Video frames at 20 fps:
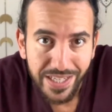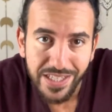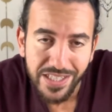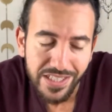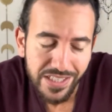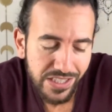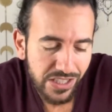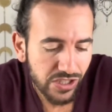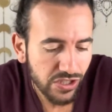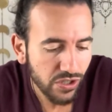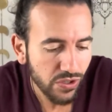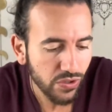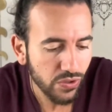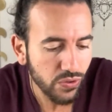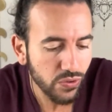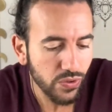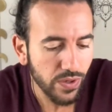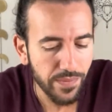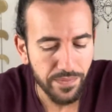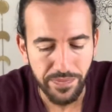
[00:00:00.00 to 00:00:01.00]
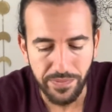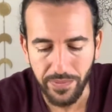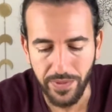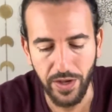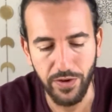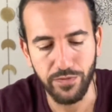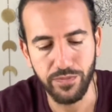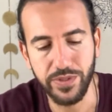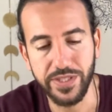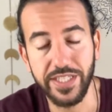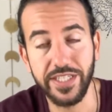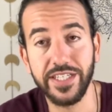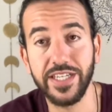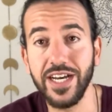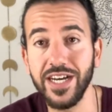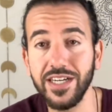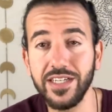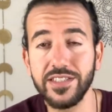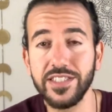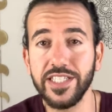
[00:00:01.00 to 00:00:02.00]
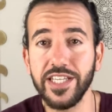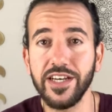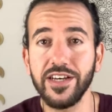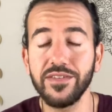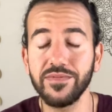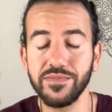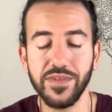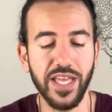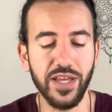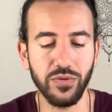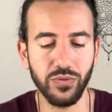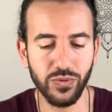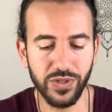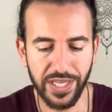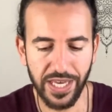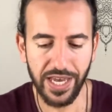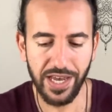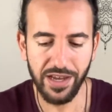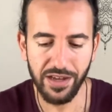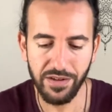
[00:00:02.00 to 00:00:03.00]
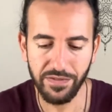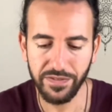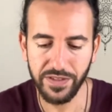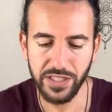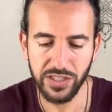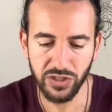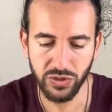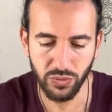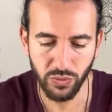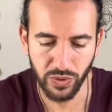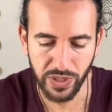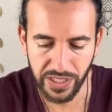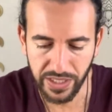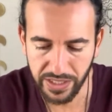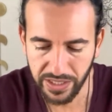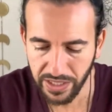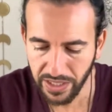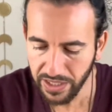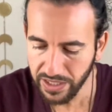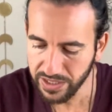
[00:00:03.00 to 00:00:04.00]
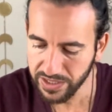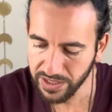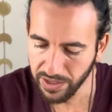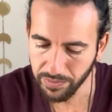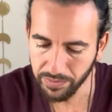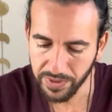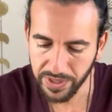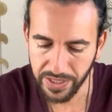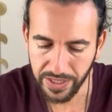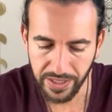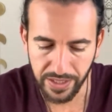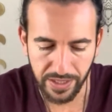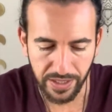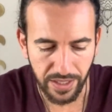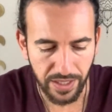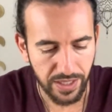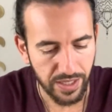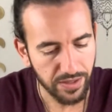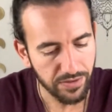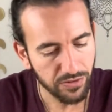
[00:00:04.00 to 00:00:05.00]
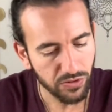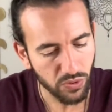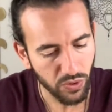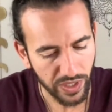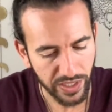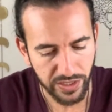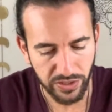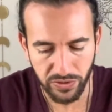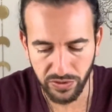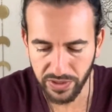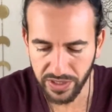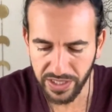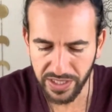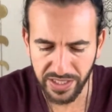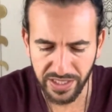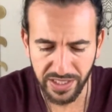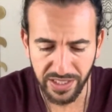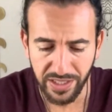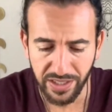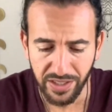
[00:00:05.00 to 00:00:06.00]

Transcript: So I've put the cards out and we have this week something quite unique.